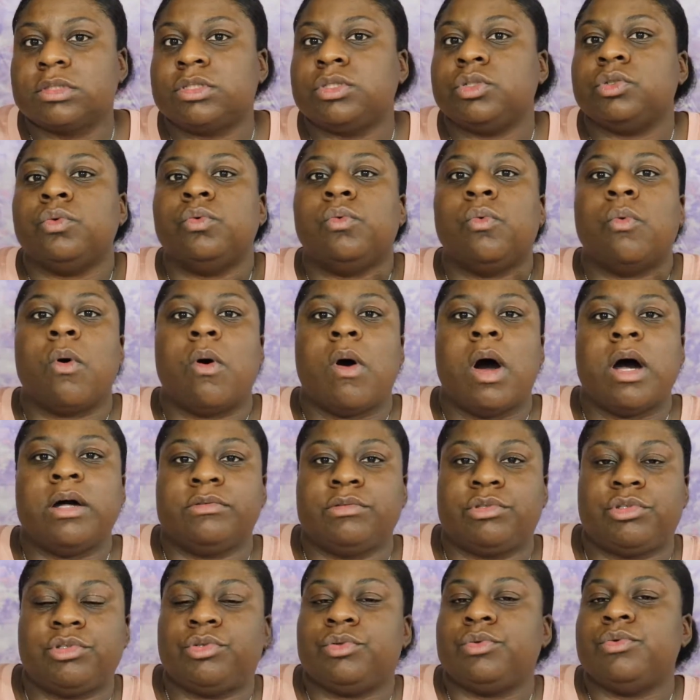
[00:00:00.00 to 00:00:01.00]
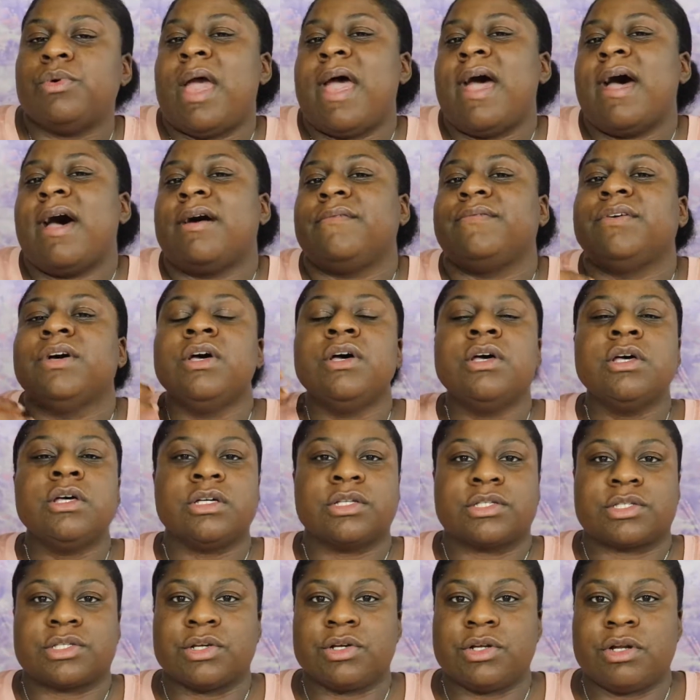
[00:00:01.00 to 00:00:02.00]
to want to have
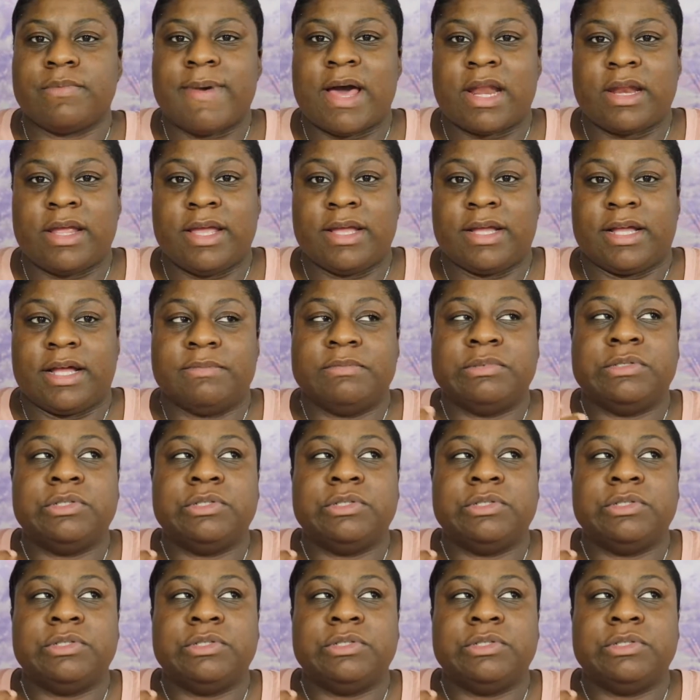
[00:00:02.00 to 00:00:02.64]
a certain amount of income,